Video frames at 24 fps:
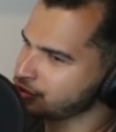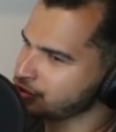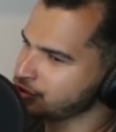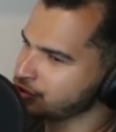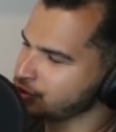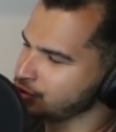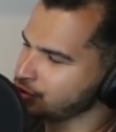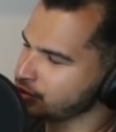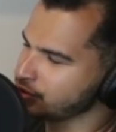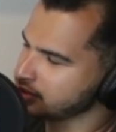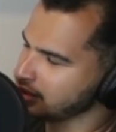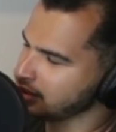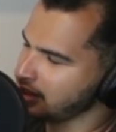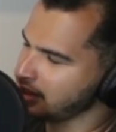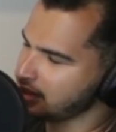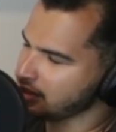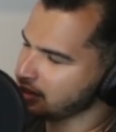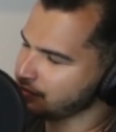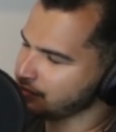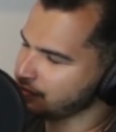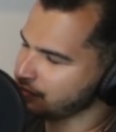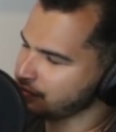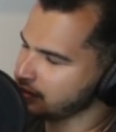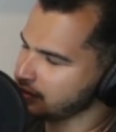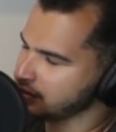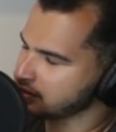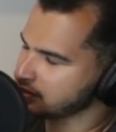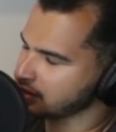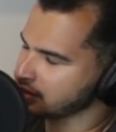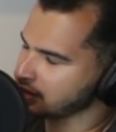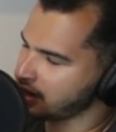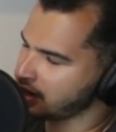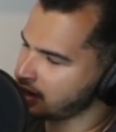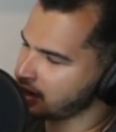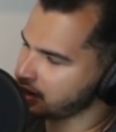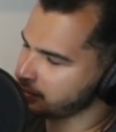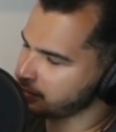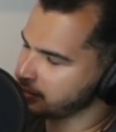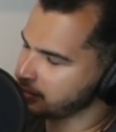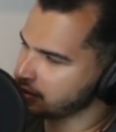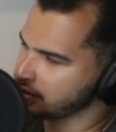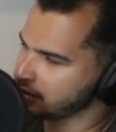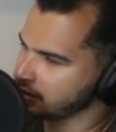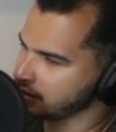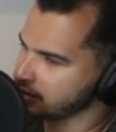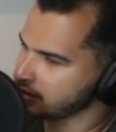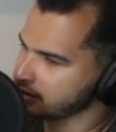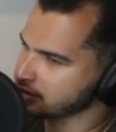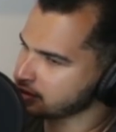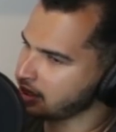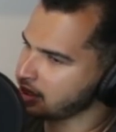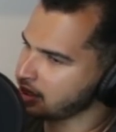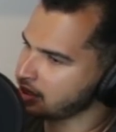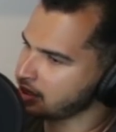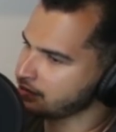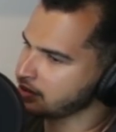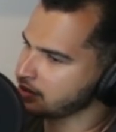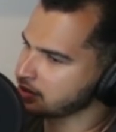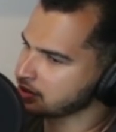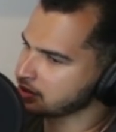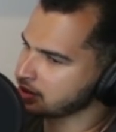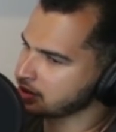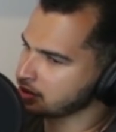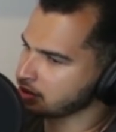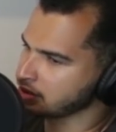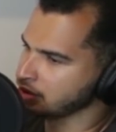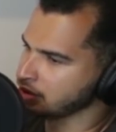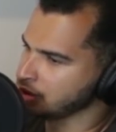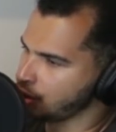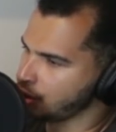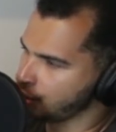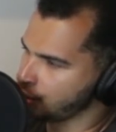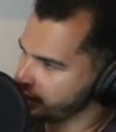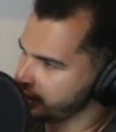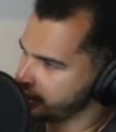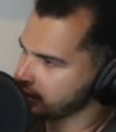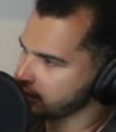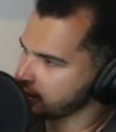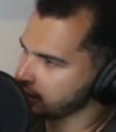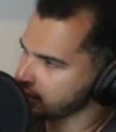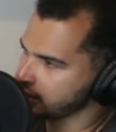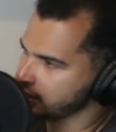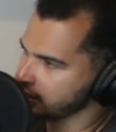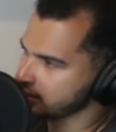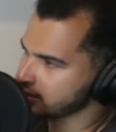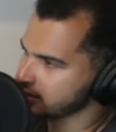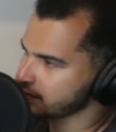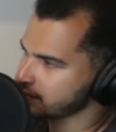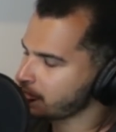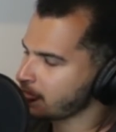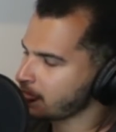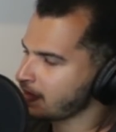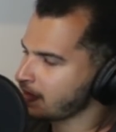do? Because a lot of these economy cars, a lot of these like lower end cars,